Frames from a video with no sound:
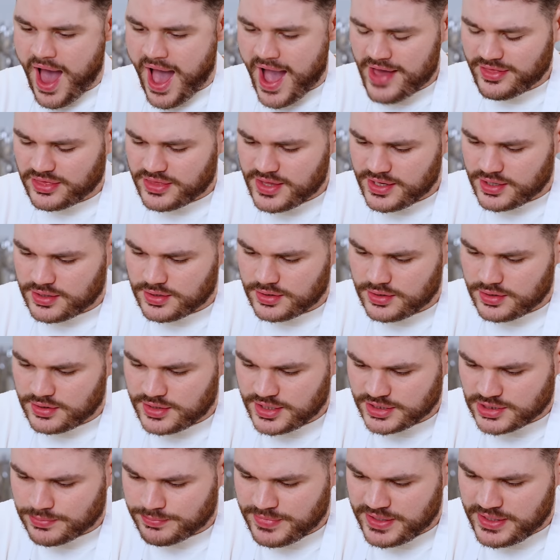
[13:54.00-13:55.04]
I think
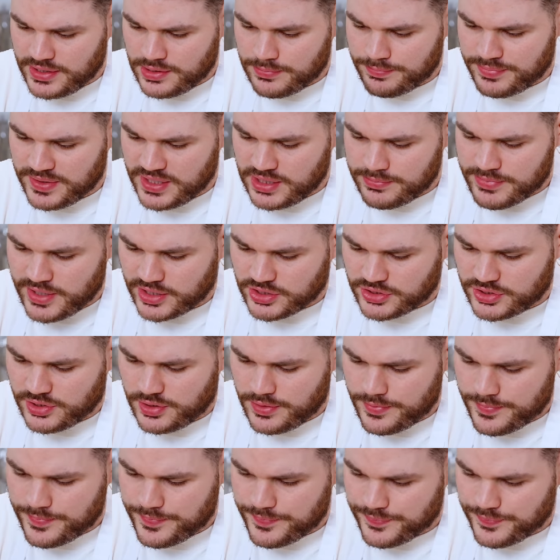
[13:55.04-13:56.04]
this meat and bean mixture